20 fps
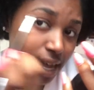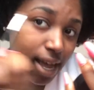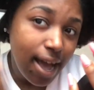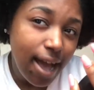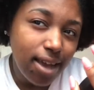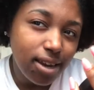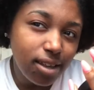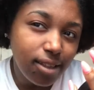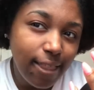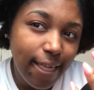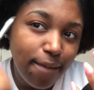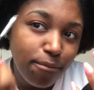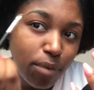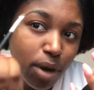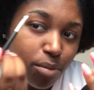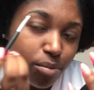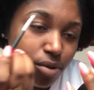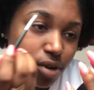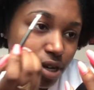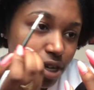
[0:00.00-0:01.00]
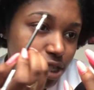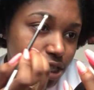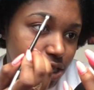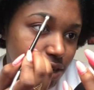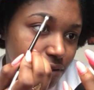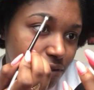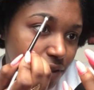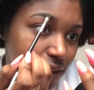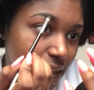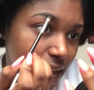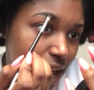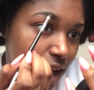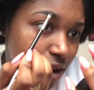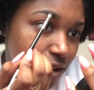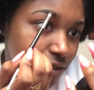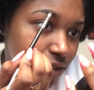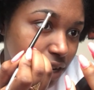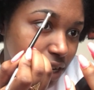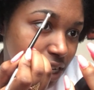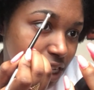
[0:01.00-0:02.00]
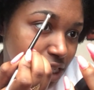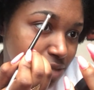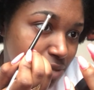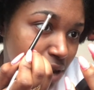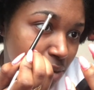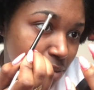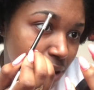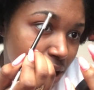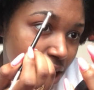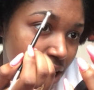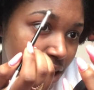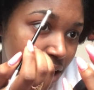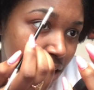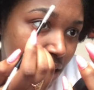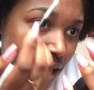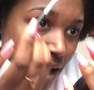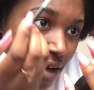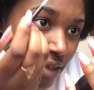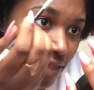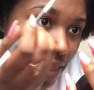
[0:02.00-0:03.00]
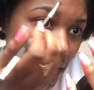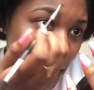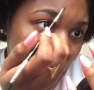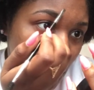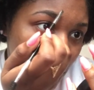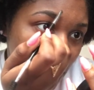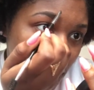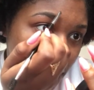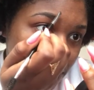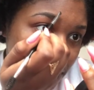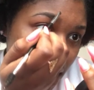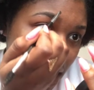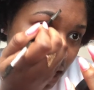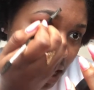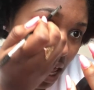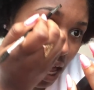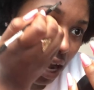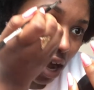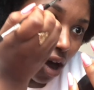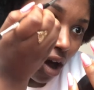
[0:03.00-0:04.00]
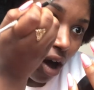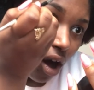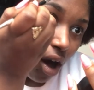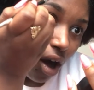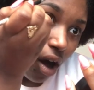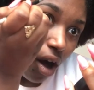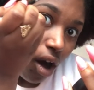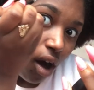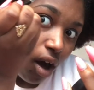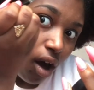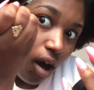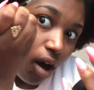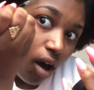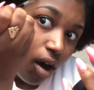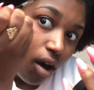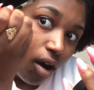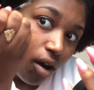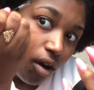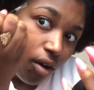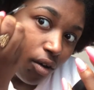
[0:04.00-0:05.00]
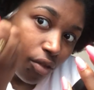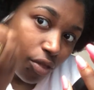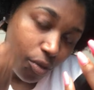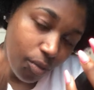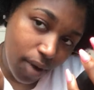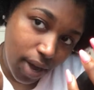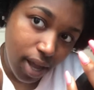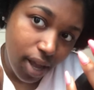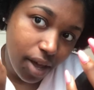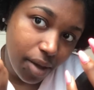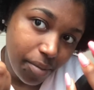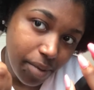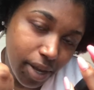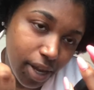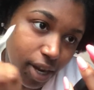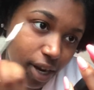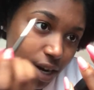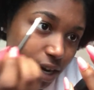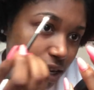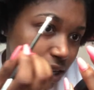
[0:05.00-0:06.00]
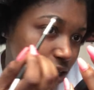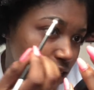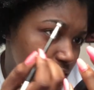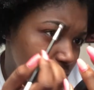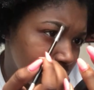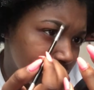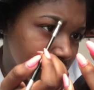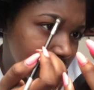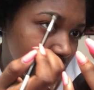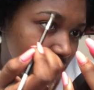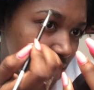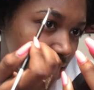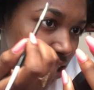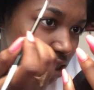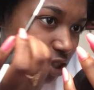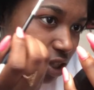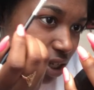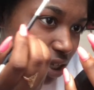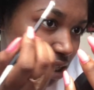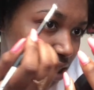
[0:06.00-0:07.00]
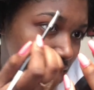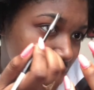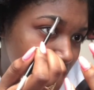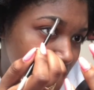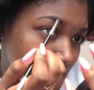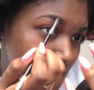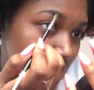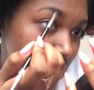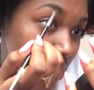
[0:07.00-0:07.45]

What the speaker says: kind of lay my brush flat over against my brow. That way I'm not like all the way up here, you know what I'm saying? Trying to take my